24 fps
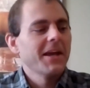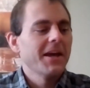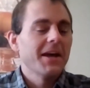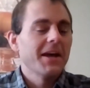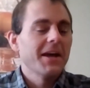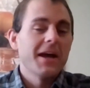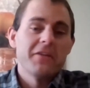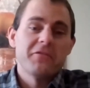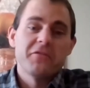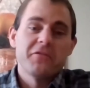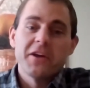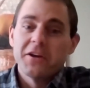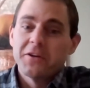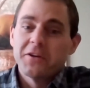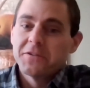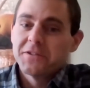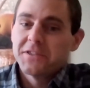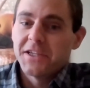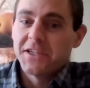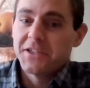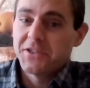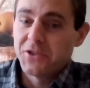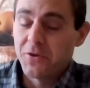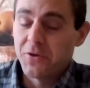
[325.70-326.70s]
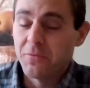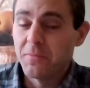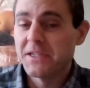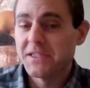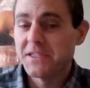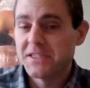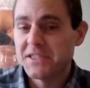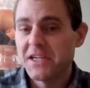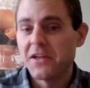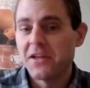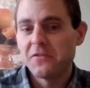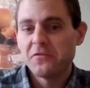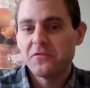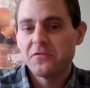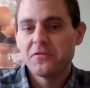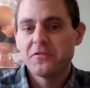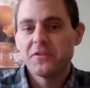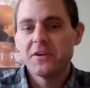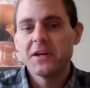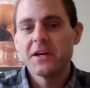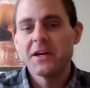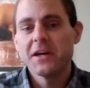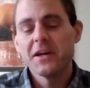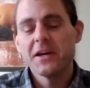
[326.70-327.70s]
I don't say so myself.
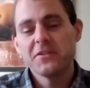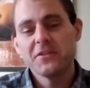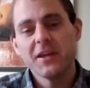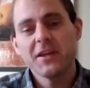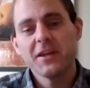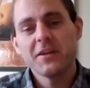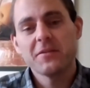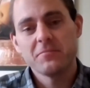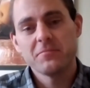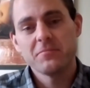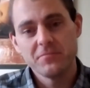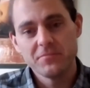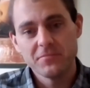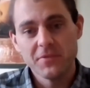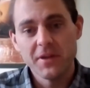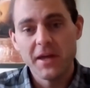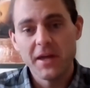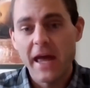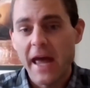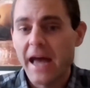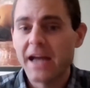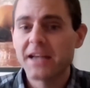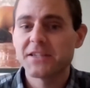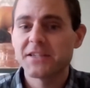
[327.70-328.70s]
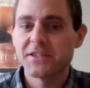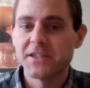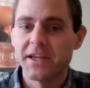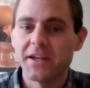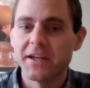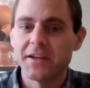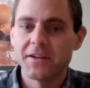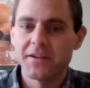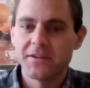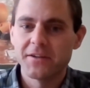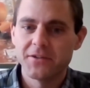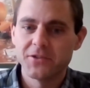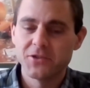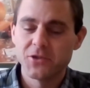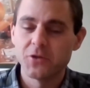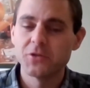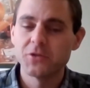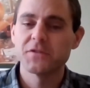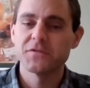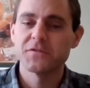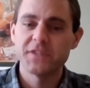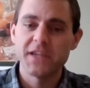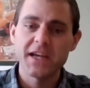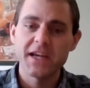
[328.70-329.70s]
I think the accent,
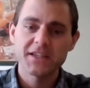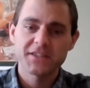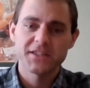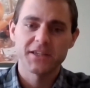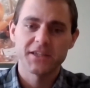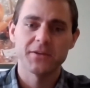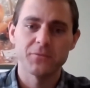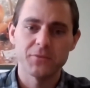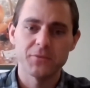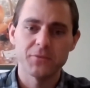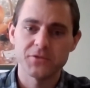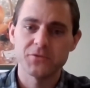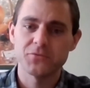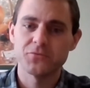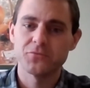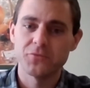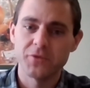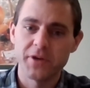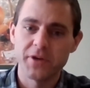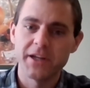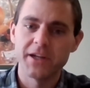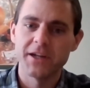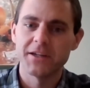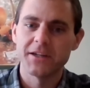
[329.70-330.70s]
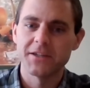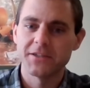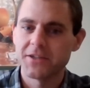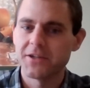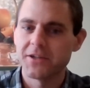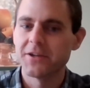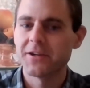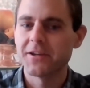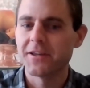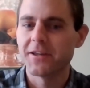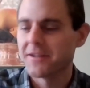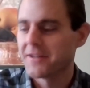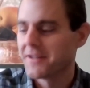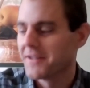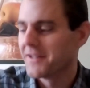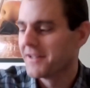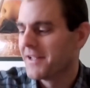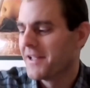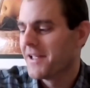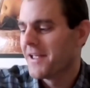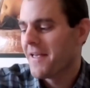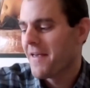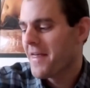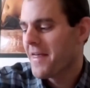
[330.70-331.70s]
Joseph's accent, was right on target
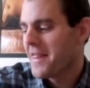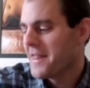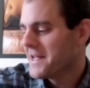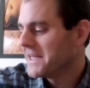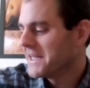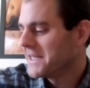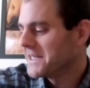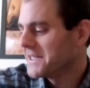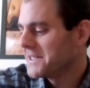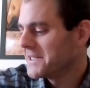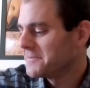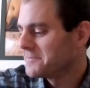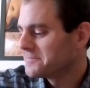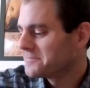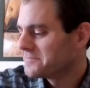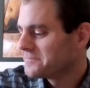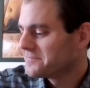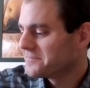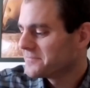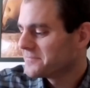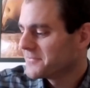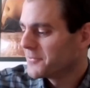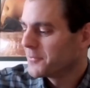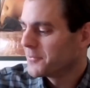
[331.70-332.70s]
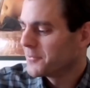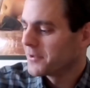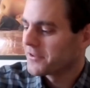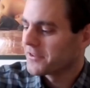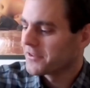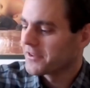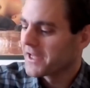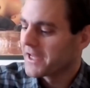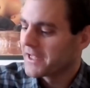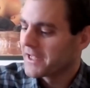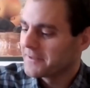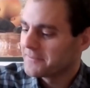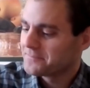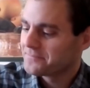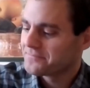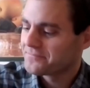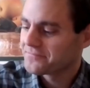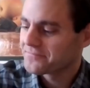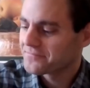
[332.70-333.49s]
with that.